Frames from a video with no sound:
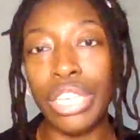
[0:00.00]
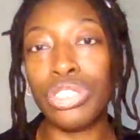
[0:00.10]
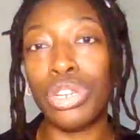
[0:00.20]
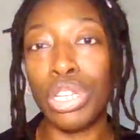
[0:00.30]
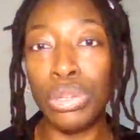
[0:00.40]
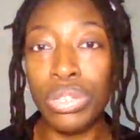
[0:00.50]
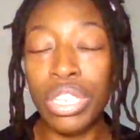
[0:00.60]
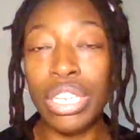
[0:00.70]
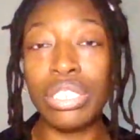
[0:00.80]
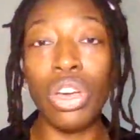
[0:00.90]
So the
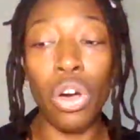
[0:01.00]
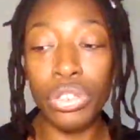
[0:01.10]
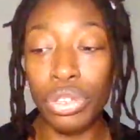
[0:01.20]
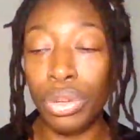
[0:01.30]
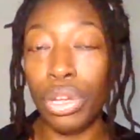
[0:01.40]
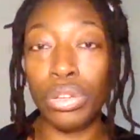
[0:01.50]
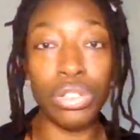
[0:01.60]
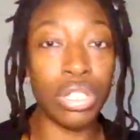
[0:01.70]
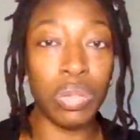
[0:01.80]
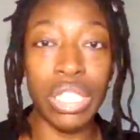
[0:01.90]
looseness also
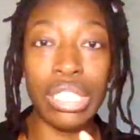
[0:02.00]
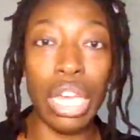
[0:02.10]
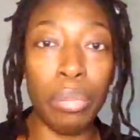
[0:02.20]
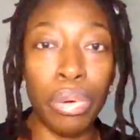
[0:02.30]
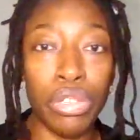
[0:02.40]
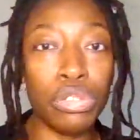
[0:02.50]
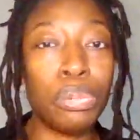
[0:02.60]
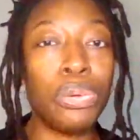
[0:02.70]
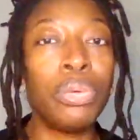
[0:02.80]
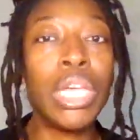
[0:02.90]
goes with the same
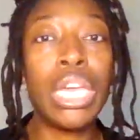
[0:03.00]
principle